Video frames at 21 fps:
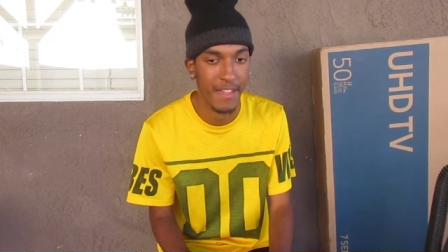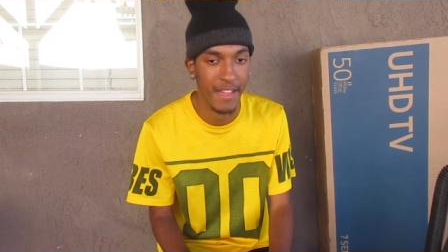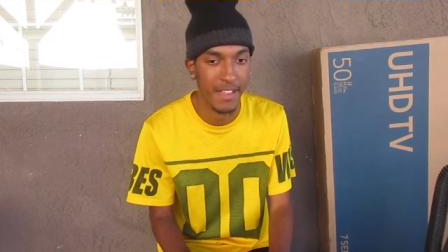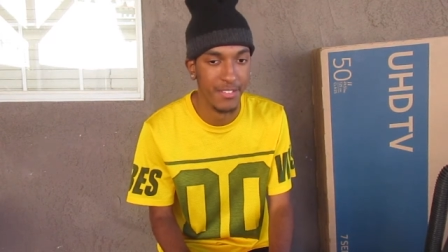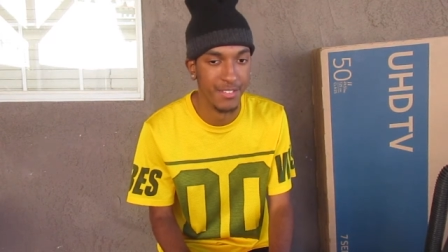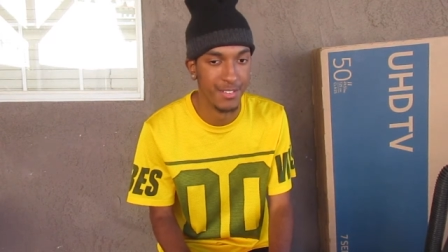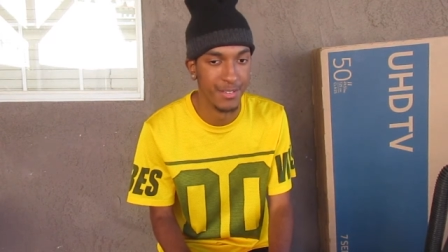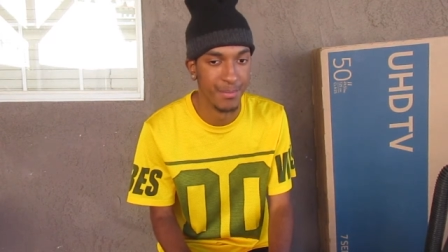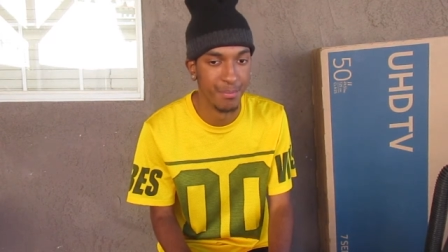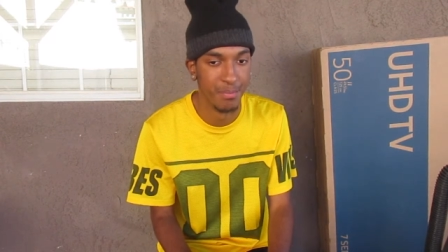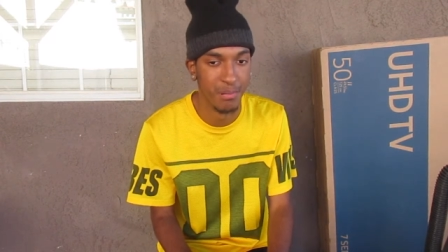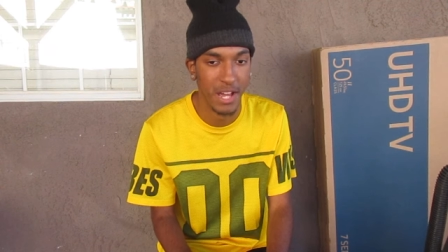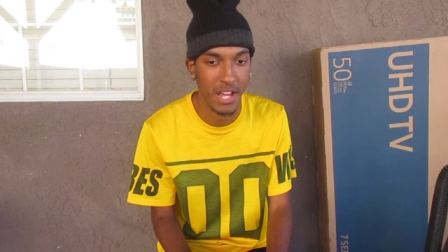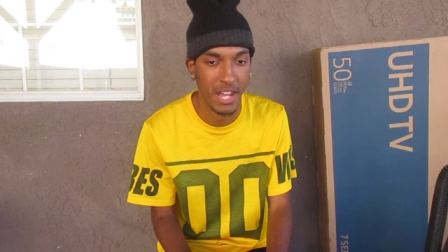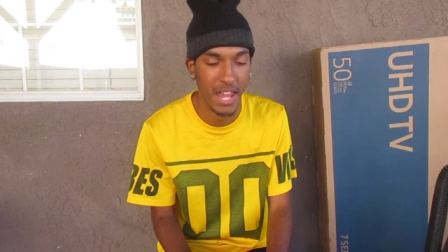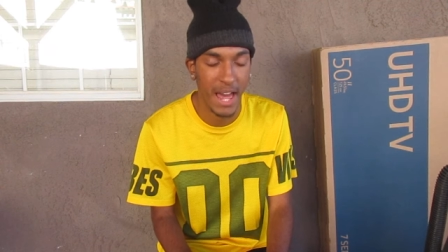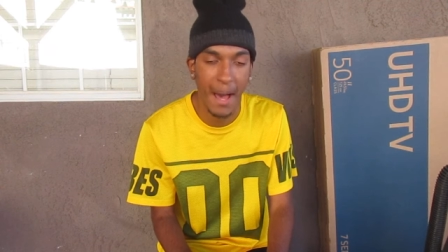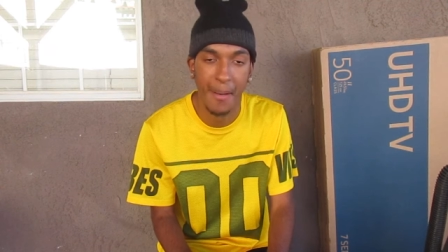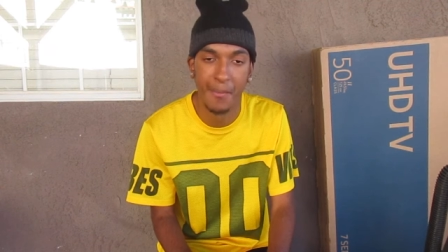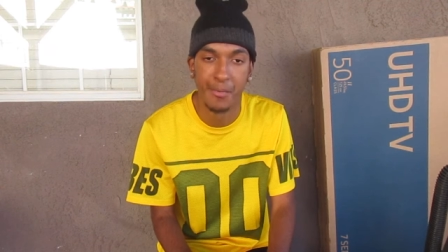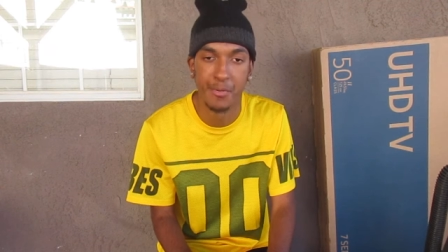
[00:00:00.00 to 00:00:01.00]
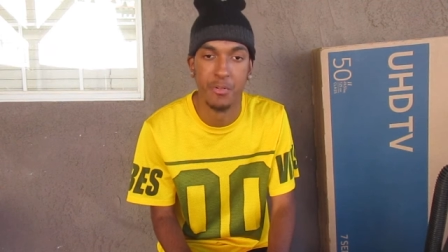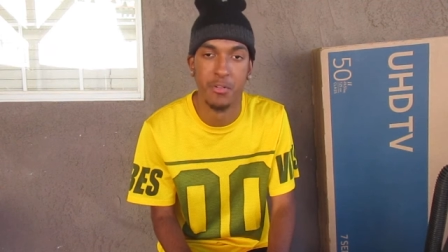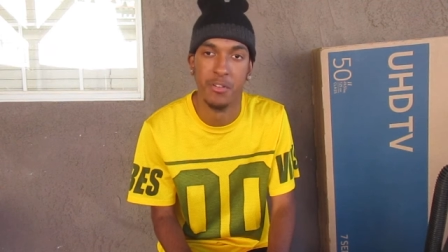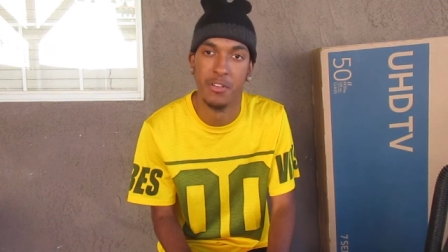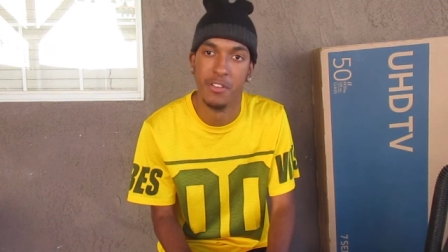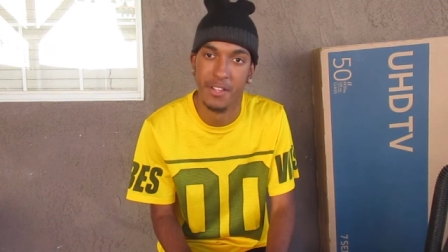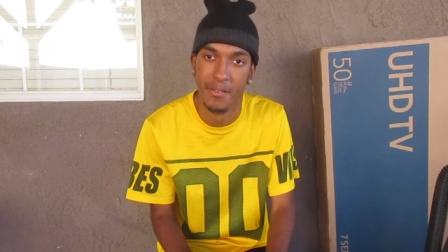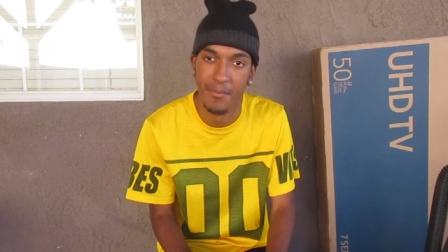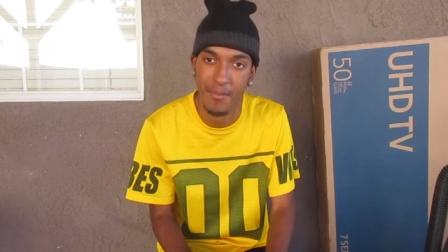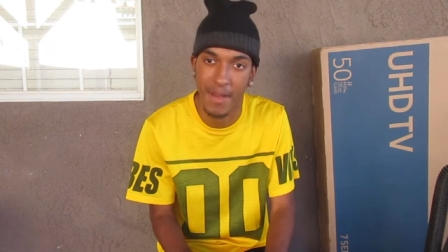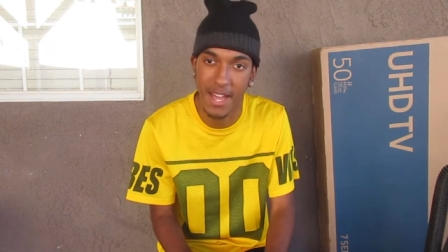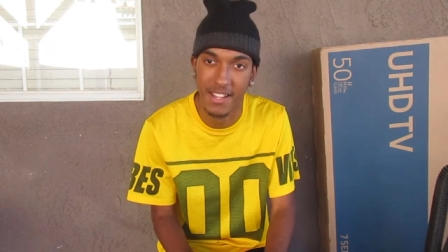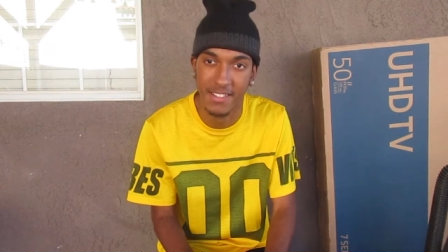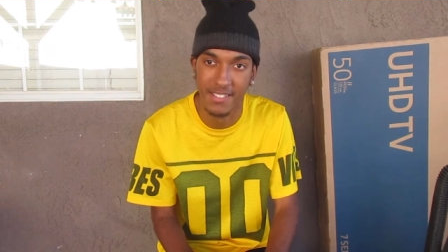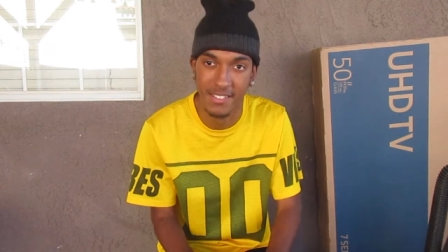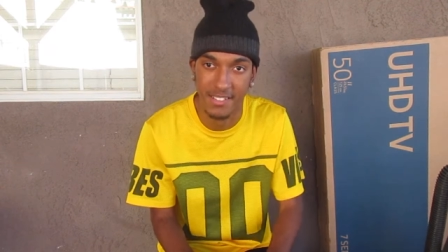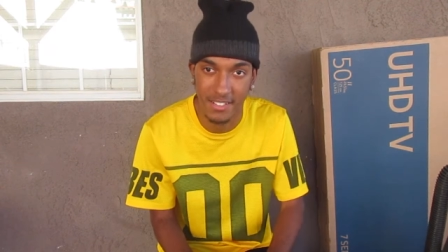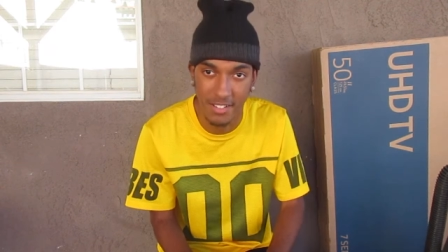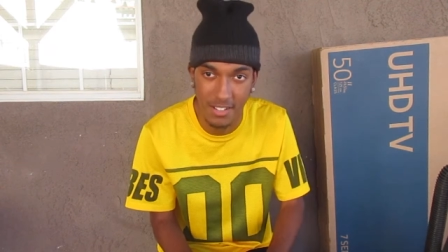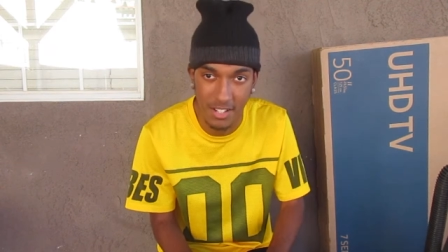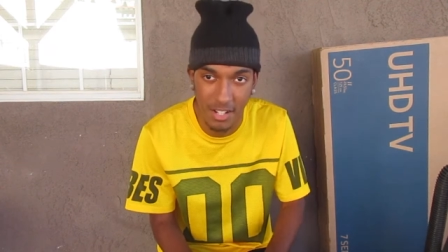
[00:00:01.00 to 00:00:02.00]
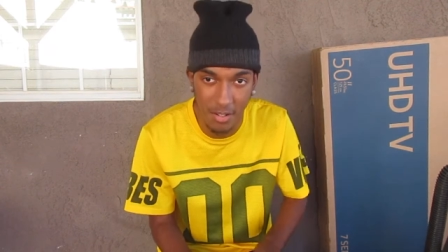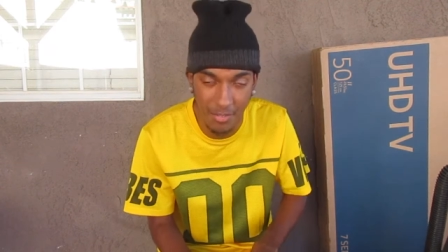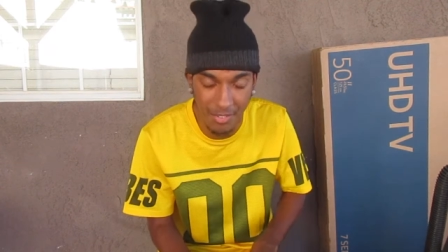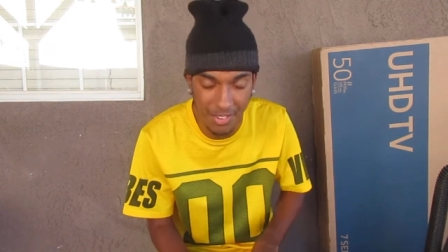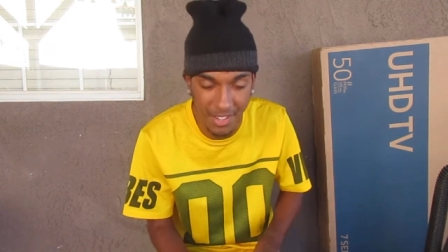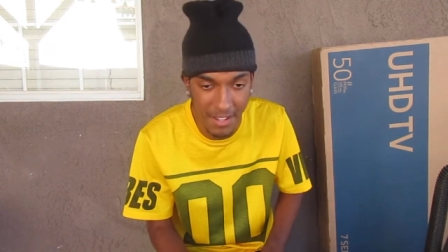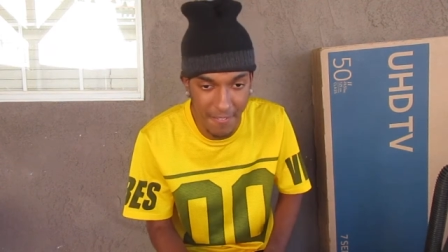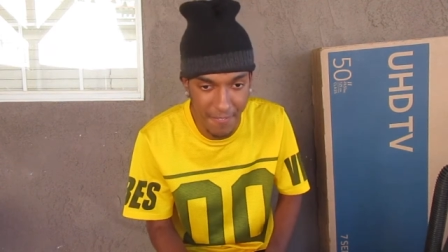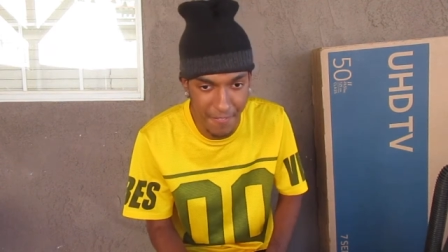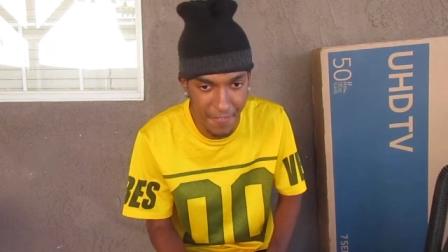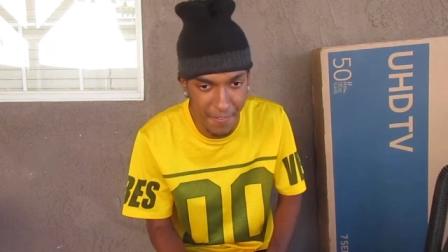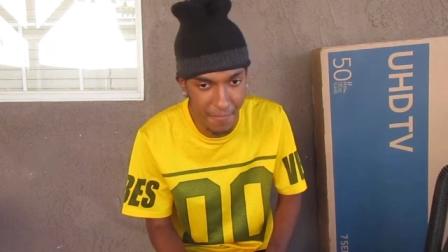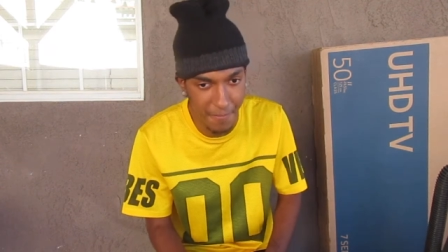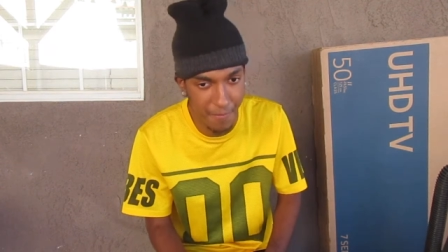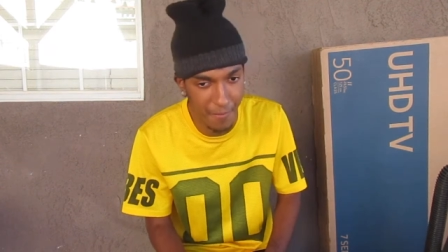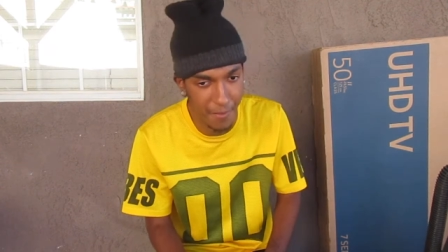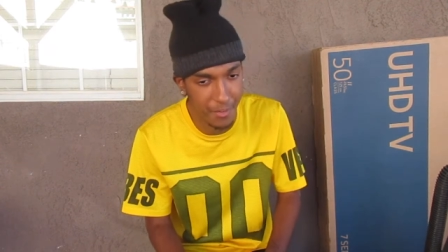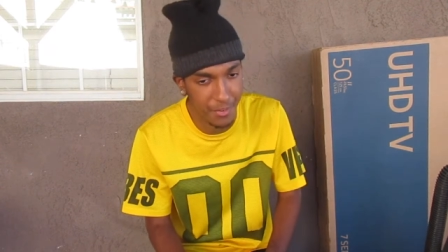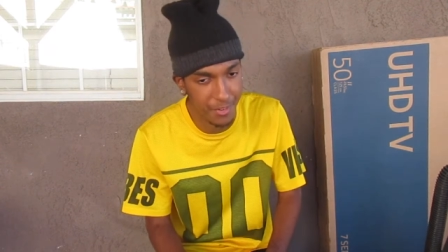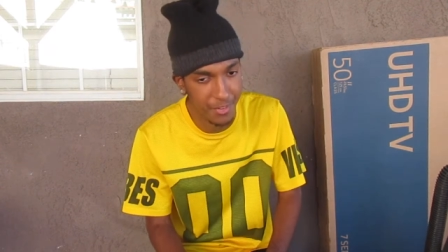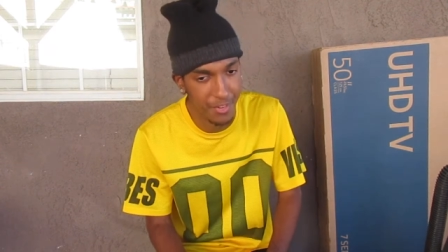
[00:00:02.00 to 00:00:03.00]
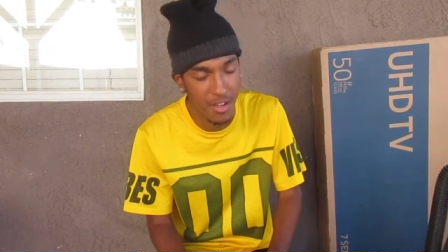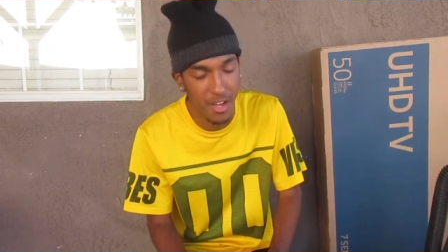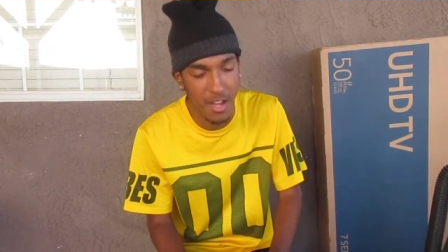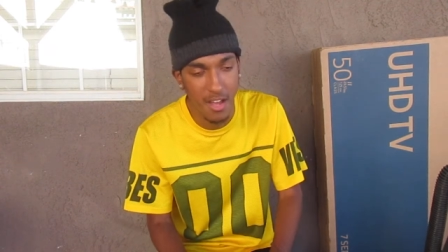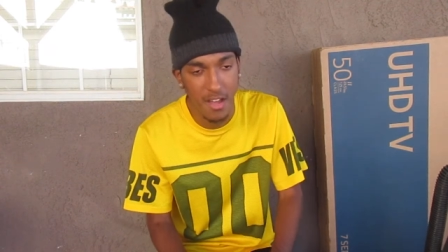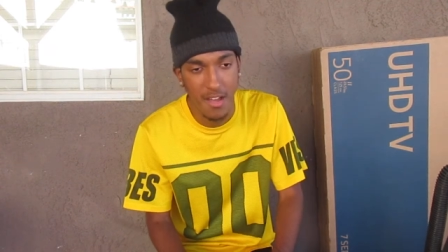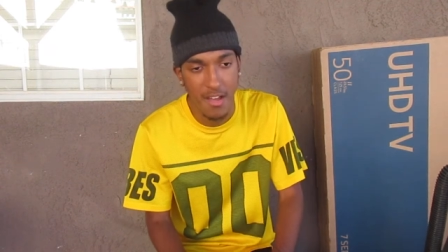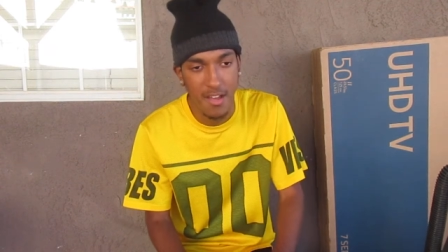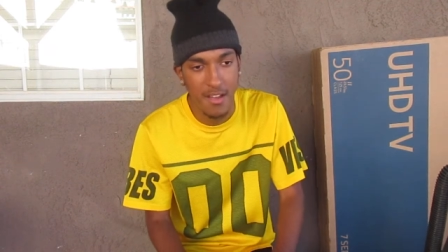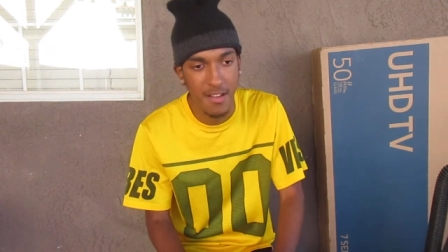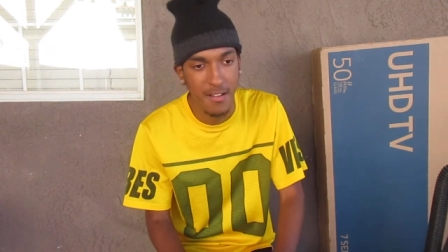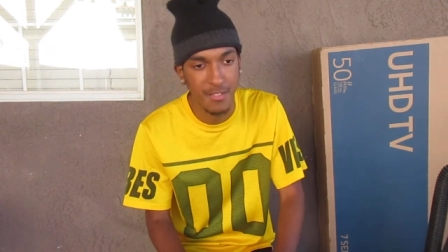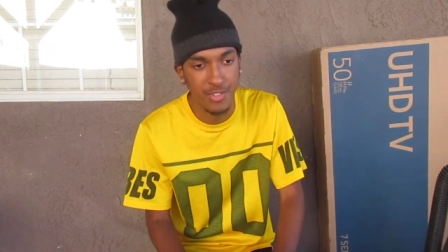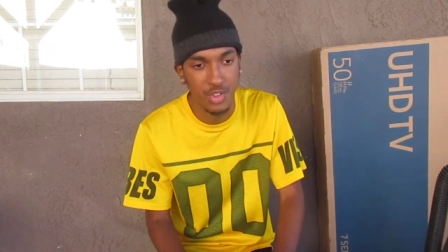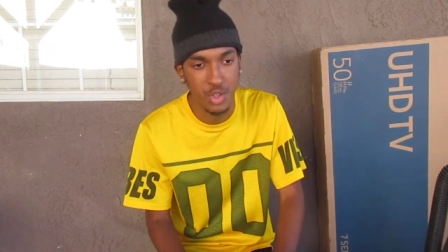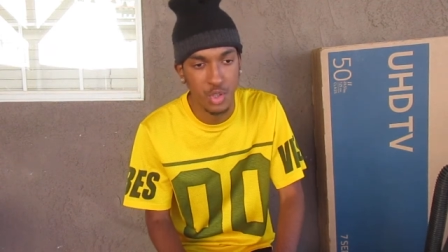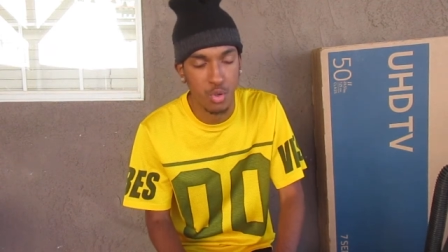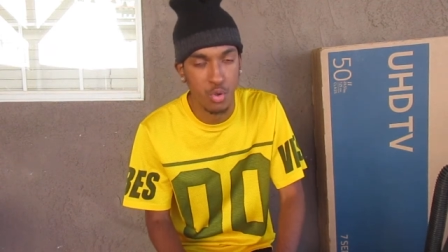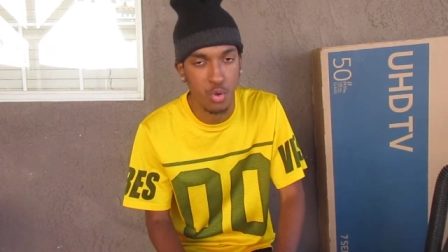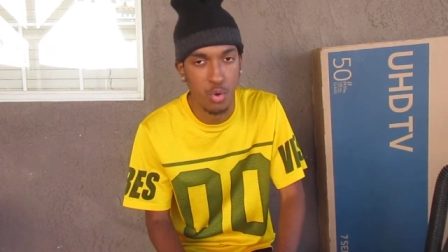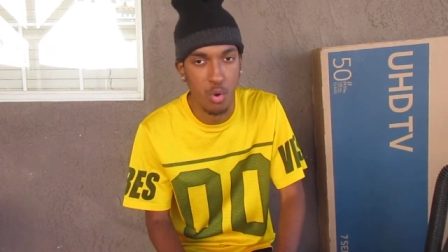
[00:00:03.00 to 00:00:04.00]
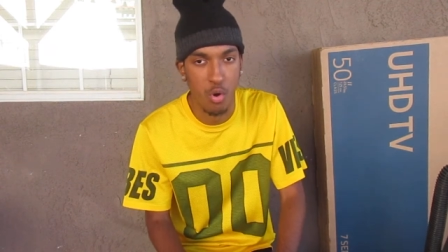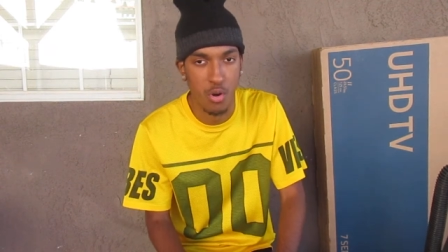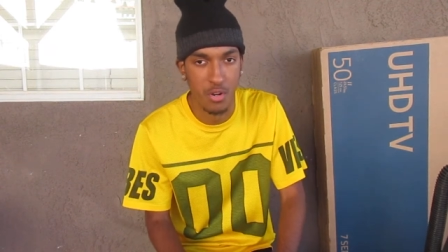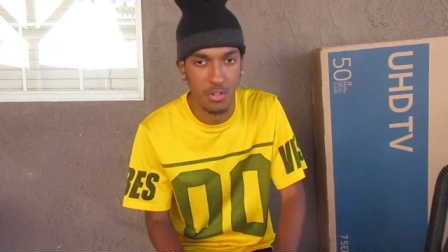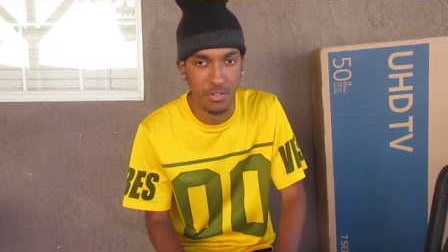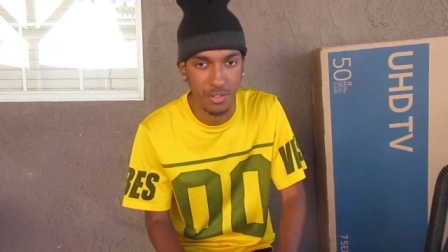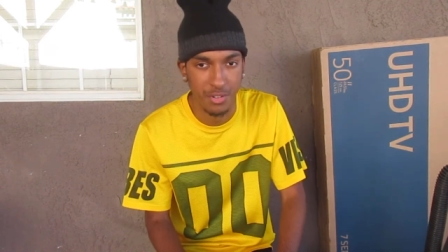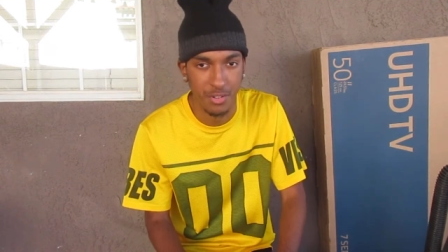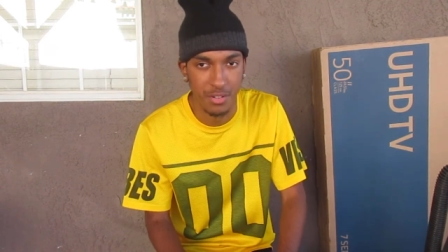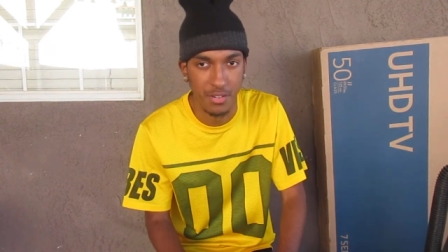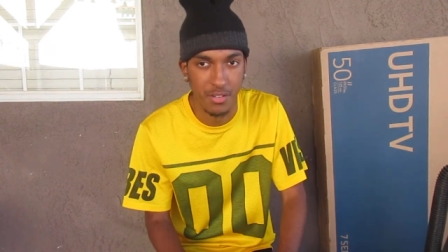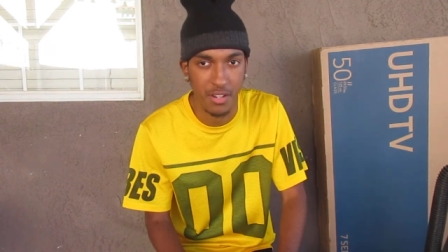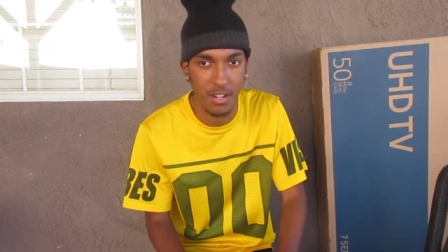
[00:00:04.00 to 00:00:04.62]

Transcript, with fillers: and just played absolutely amazing, you know what I'm saying, for the first two quarters.